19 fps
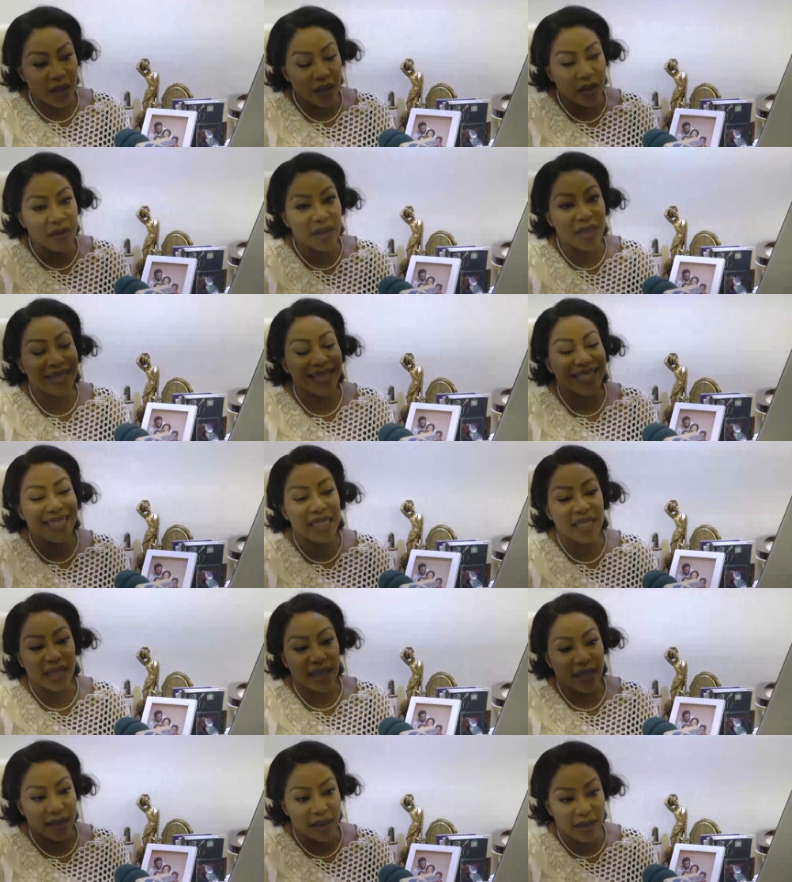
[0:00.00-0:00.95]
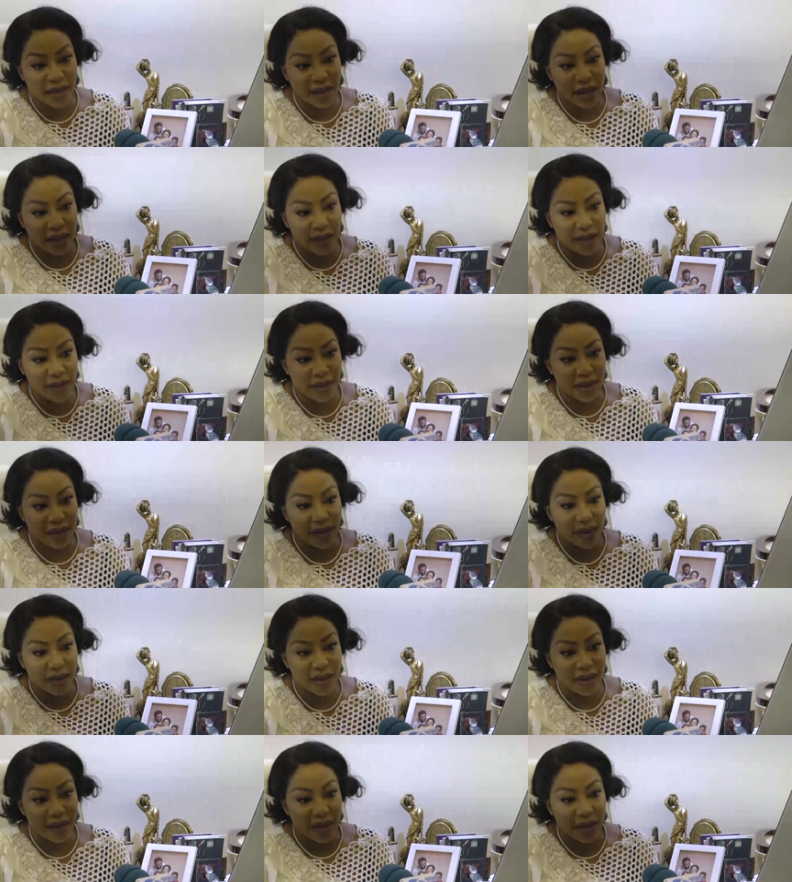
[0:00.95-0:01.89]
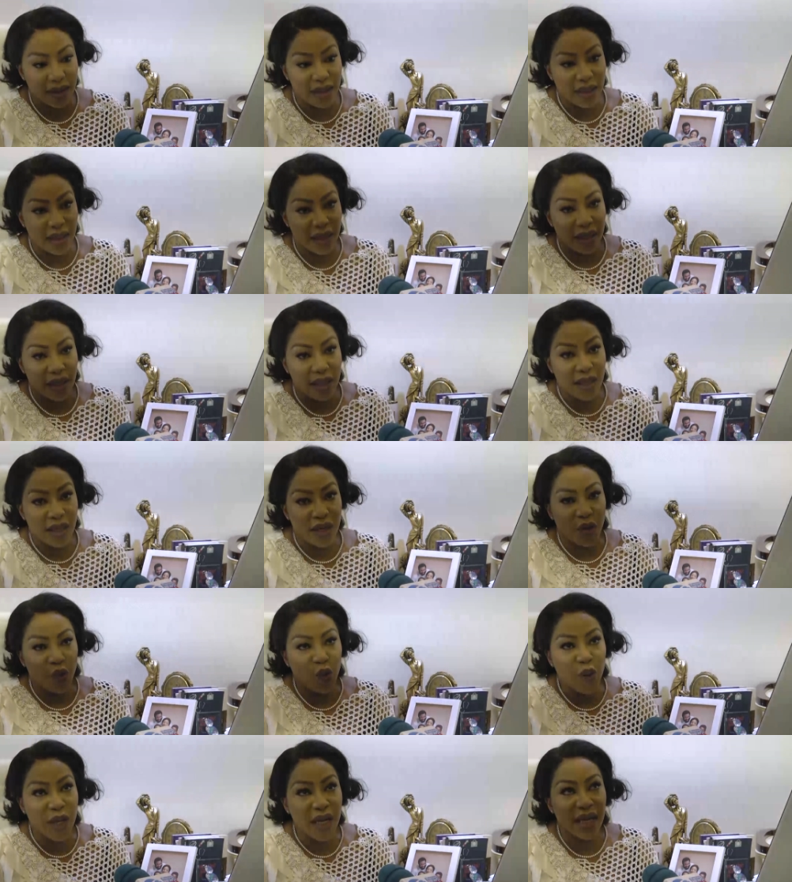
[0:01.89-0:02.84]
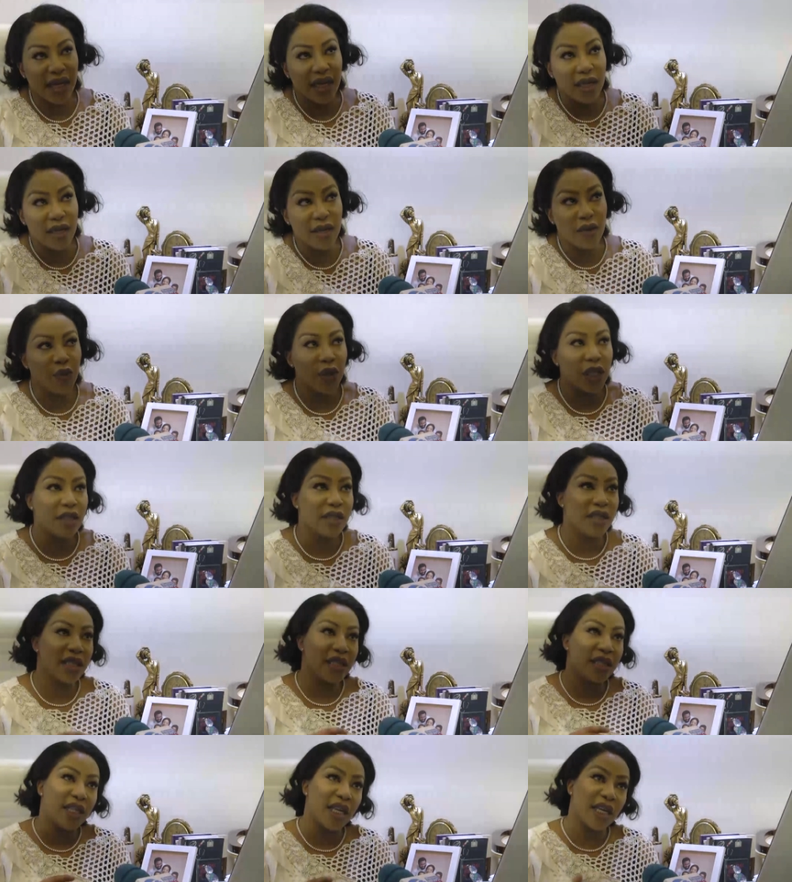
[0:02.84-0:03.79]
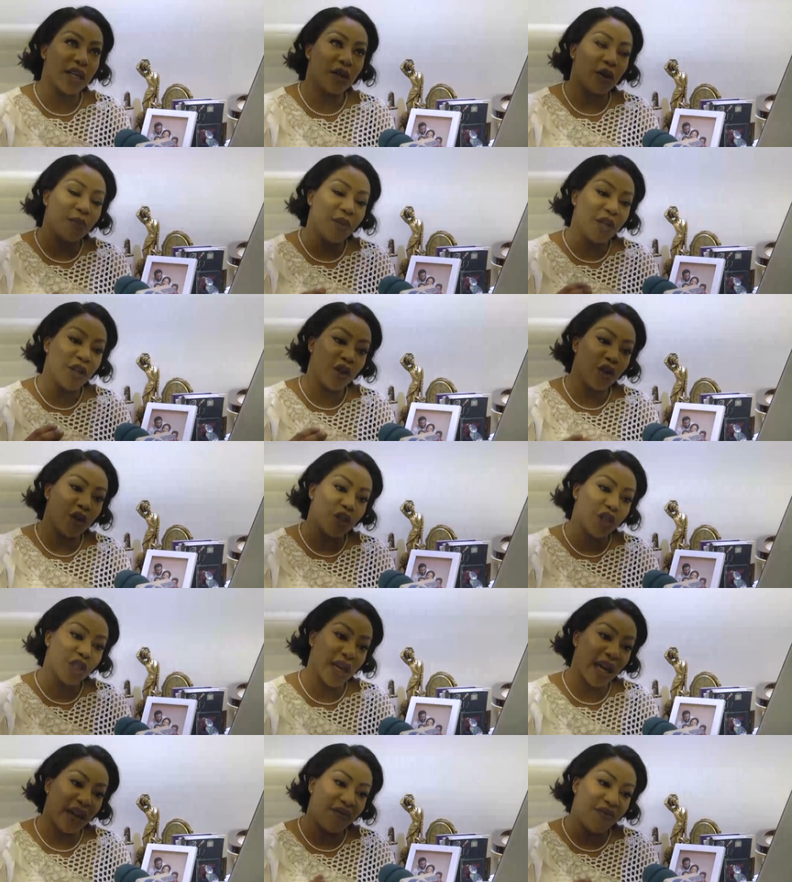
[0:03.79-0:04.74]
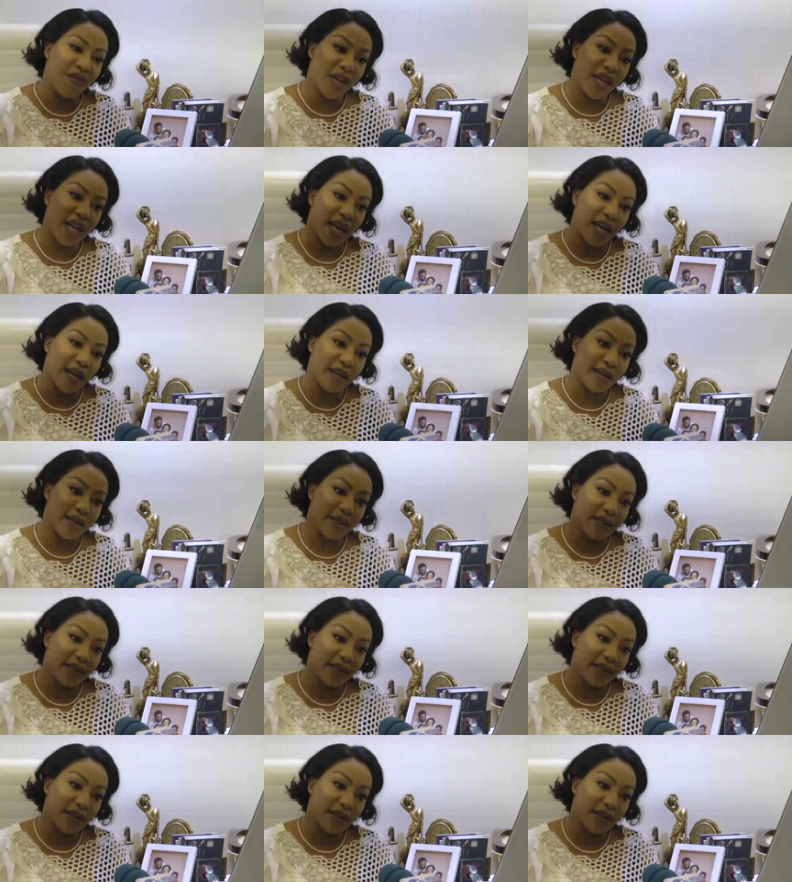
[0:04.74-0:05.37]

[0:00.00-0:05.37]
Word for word: Consistency. We, we take it up the notch every year.